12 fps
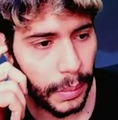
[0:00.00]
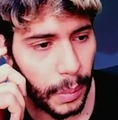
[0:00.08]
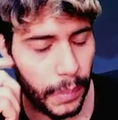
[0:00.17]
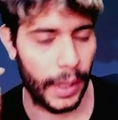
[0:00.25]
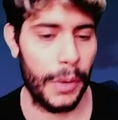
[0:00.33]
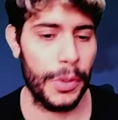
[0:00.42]

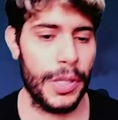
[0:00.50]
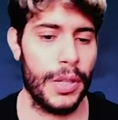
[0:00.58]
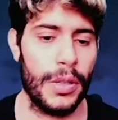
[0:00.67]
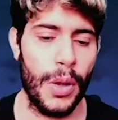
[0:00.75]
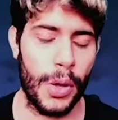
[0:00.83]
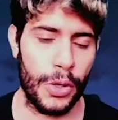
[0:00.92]
I was
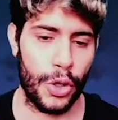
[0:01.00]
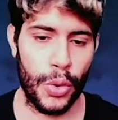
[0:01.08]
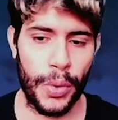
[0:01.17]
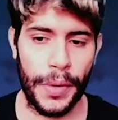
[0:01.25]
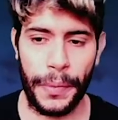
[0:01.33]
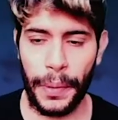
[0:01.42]
just not
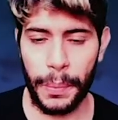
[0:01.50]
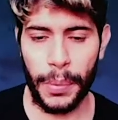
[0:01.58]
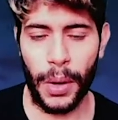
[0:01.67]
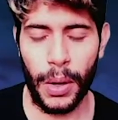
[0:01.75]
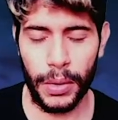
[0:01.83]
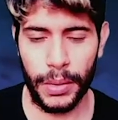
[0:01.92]
sure if they
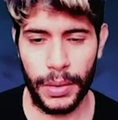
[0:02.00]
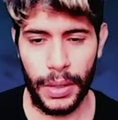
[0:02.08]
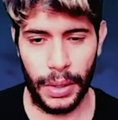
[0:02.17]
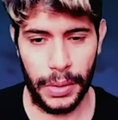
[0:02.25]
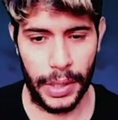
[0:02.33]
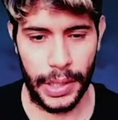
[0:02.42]
brought
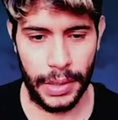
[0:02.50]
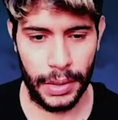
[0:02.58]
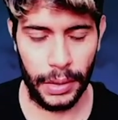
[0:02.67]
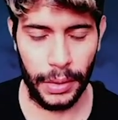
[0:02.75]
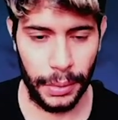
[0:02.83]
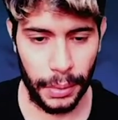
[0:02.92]
their
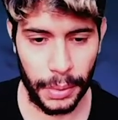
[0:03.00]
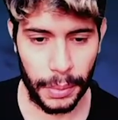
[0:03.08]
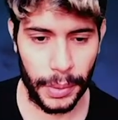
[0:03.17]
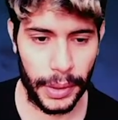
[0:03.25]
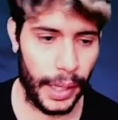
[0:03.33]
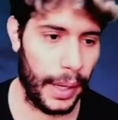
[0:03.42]
Incineroar,
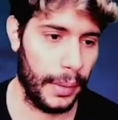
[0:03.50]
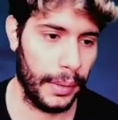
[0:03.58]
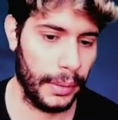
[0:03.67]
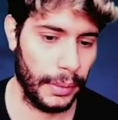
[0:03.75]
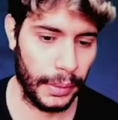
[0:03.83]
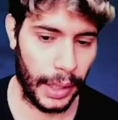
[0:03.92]
but yeah,
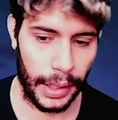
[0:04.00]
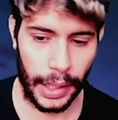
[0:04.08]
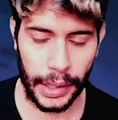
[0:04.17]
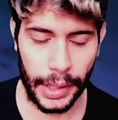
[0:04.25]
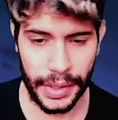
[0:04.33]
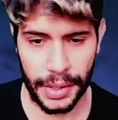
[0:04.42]

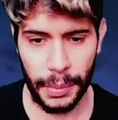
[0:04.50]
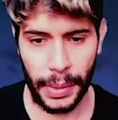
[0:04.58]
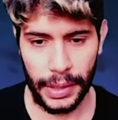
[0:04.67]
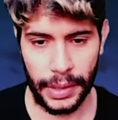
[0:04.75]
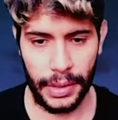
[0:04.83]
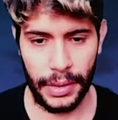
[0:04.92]
I guess it
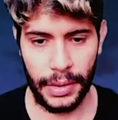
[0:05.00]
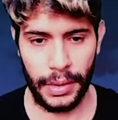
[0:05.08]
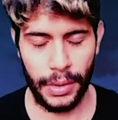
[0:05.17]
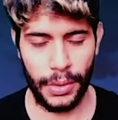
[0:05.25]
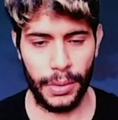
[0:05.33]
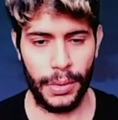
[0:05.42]
makes sense
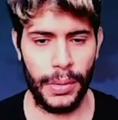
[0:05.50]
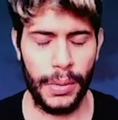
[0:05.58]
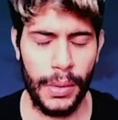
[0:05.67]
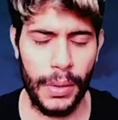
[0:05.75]
into...